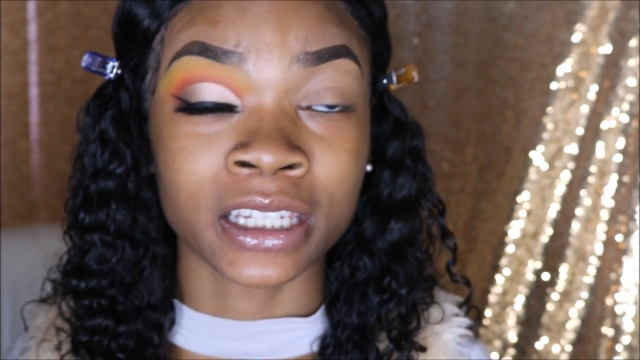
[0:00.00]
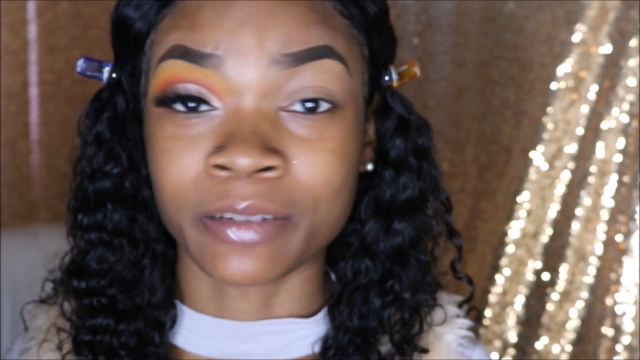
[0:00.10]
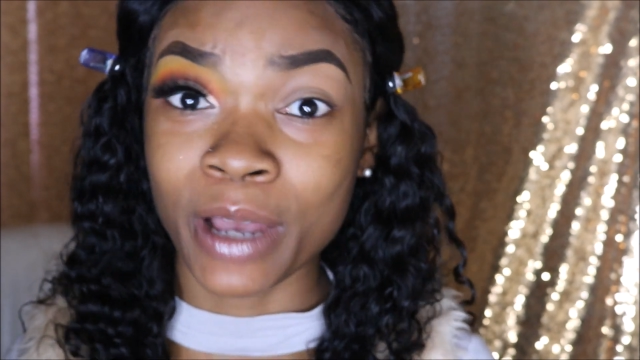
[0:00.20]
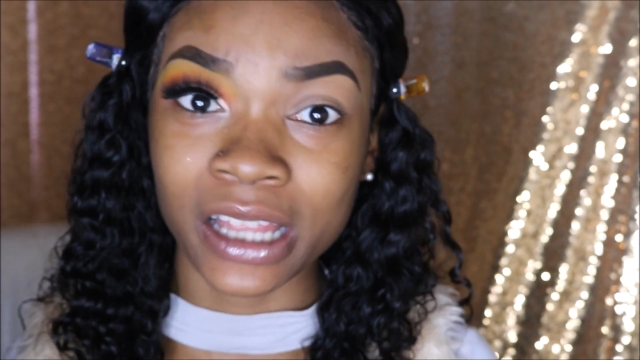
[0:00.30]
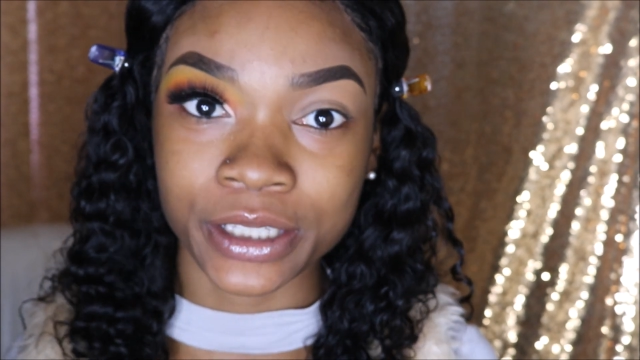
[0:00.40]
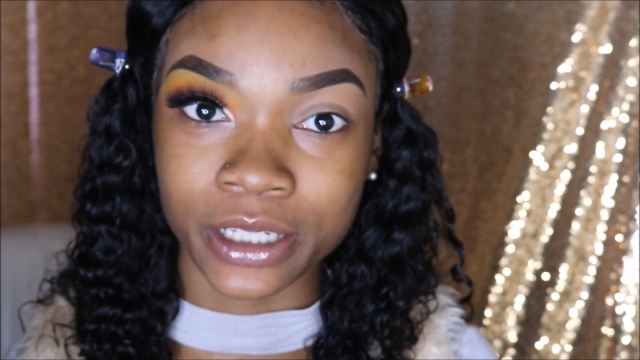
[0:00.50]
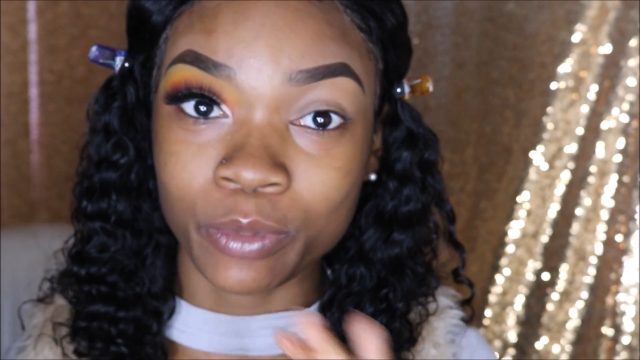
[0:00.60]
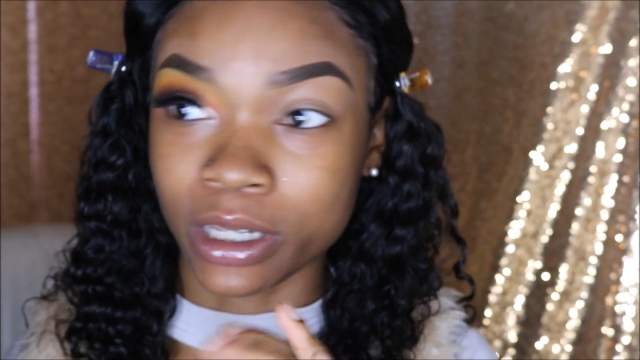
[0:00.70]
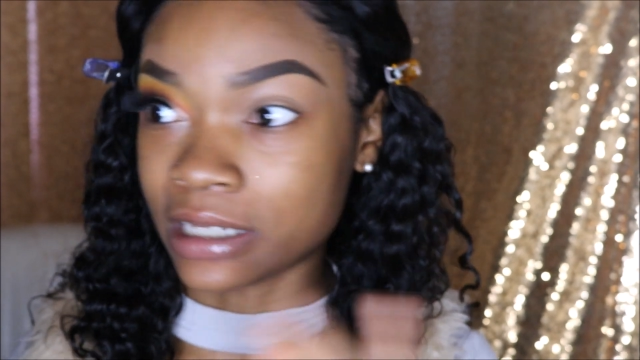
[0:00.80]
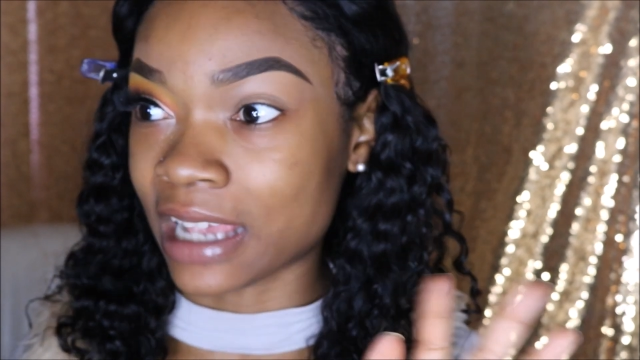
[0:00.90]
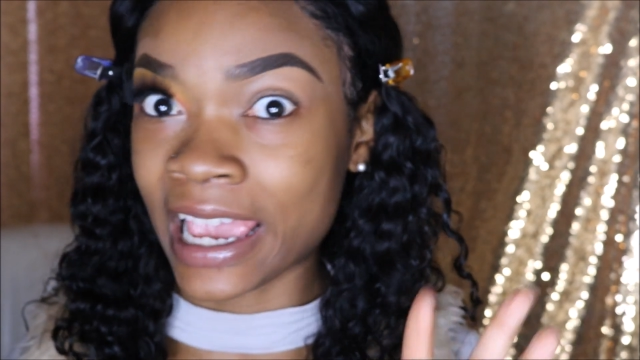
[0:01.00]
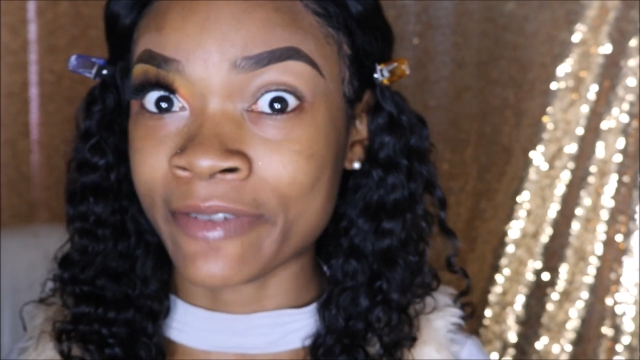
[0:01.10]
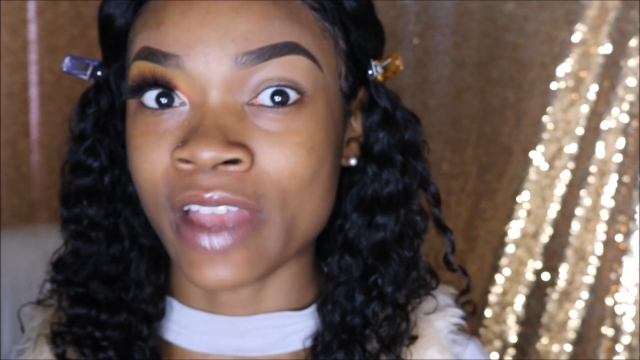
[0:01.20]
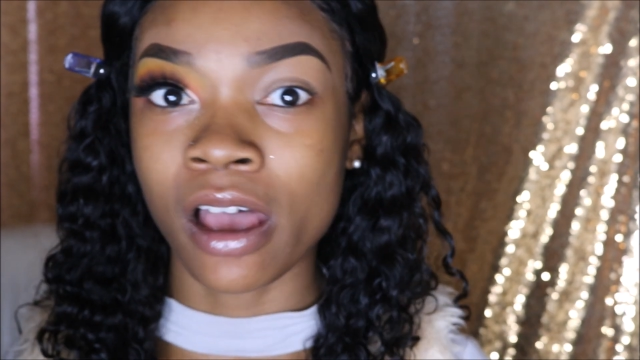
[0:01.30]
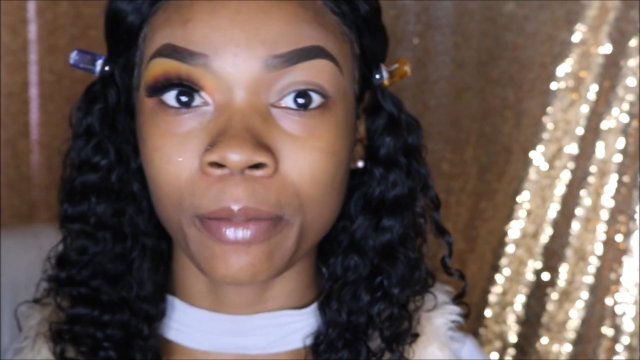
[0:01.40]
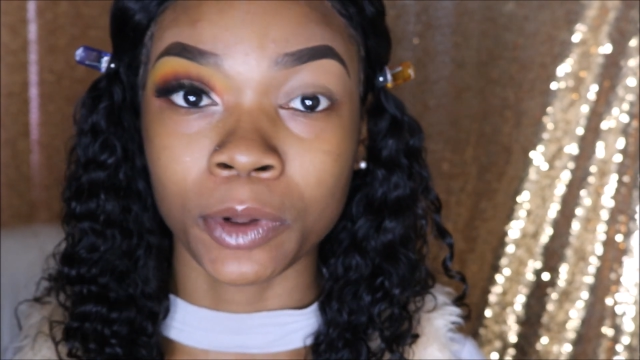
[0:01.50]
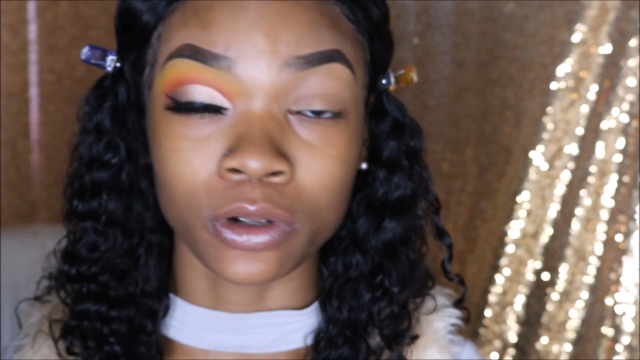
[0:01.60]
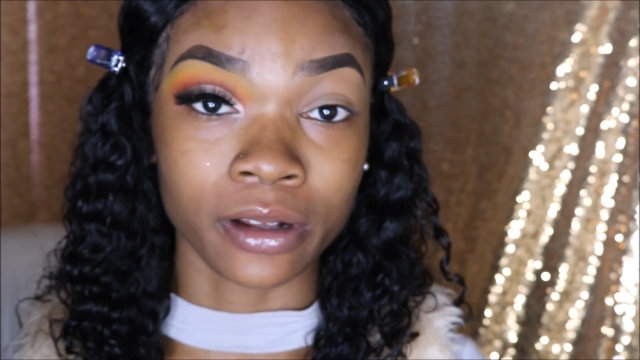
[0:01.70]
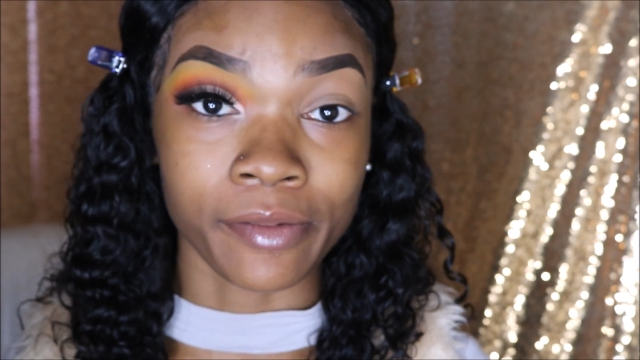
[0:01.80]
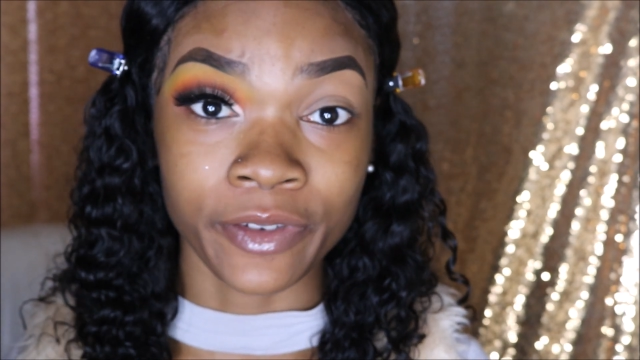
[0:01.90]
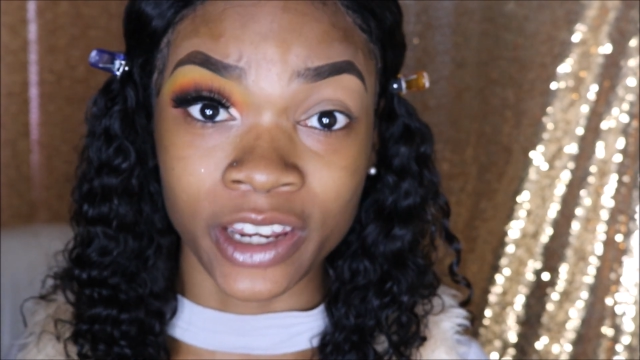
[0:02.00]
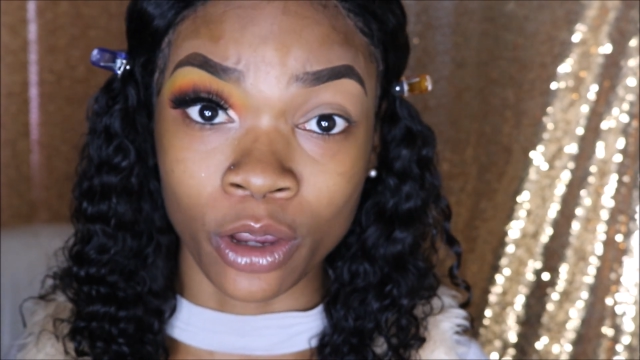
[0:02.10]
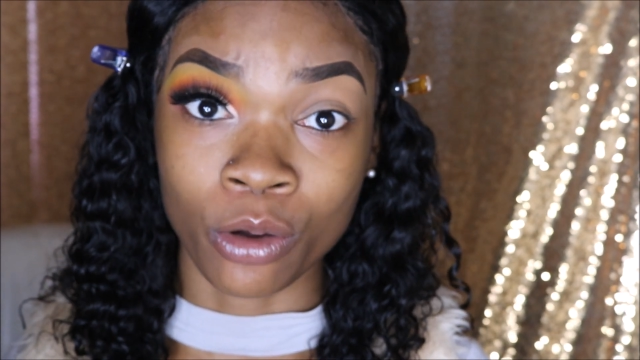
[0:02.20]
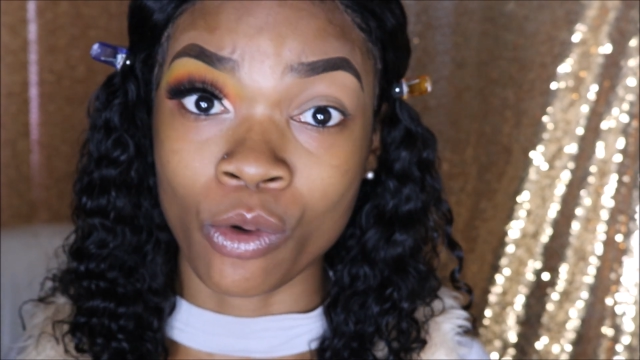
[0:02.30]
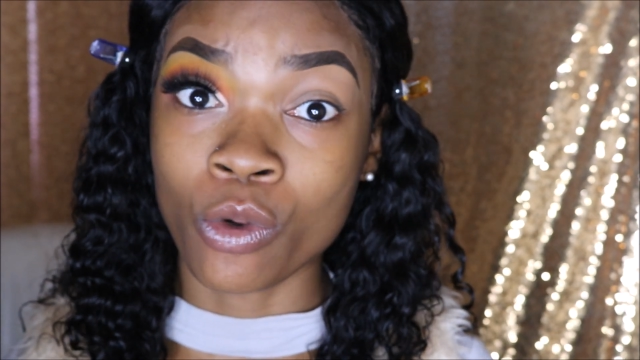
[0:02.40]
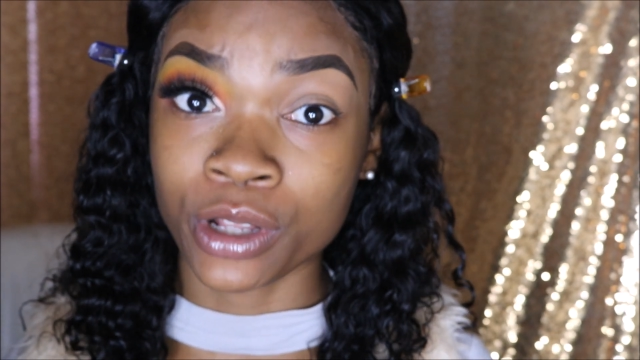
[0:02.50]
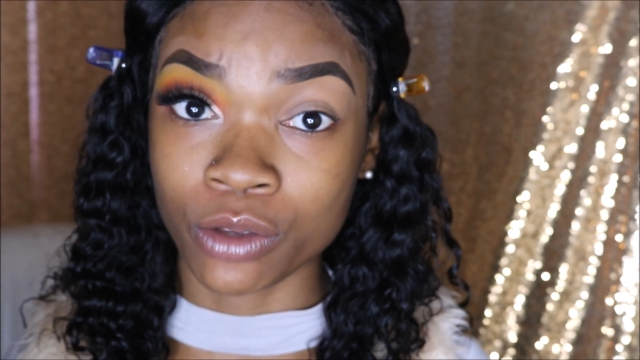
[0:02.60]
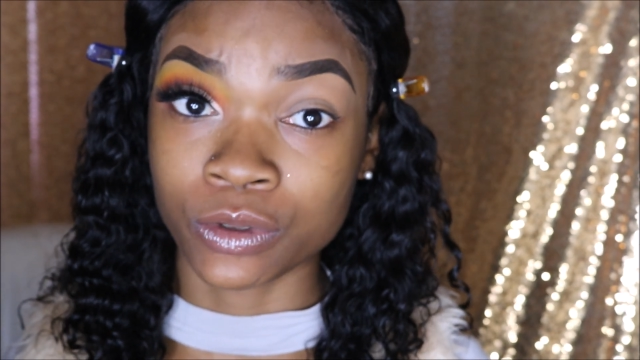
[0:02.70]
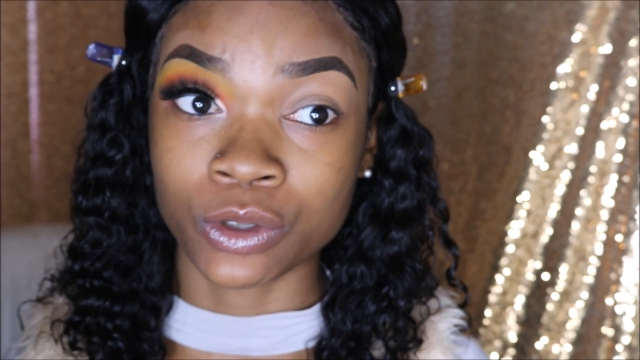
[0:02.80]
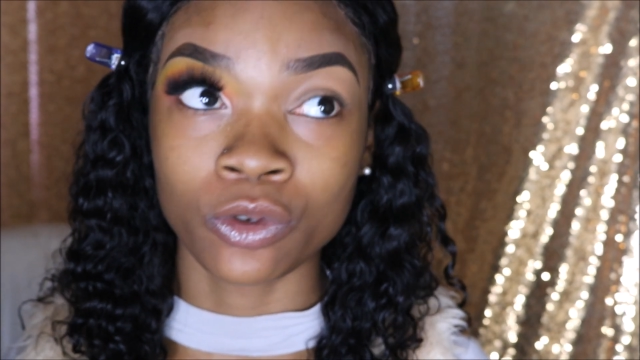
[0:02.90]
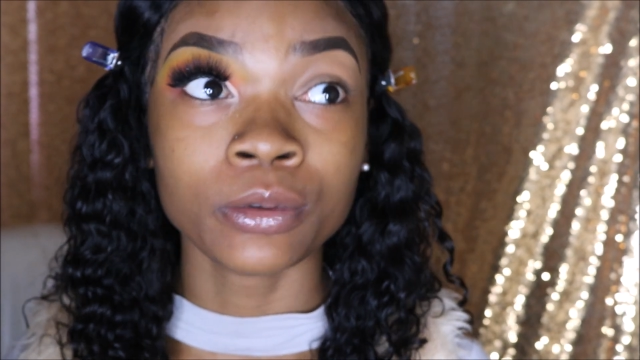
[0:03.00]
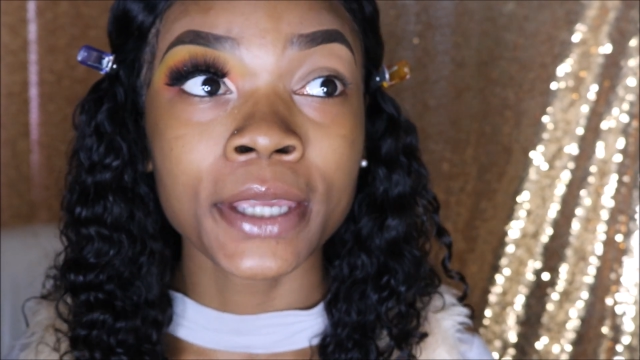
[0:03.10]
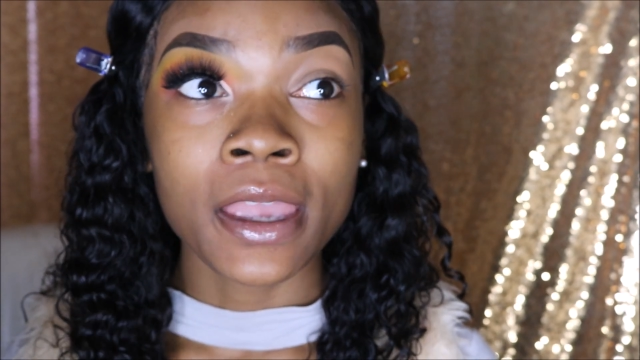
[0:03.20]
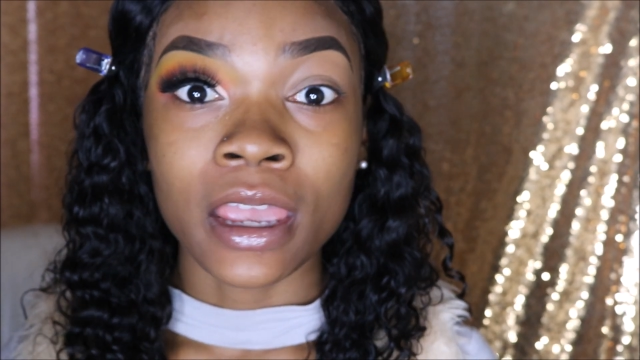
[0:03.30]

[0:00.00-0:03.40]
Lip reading: an apology because I have not uploaded a video on YouTube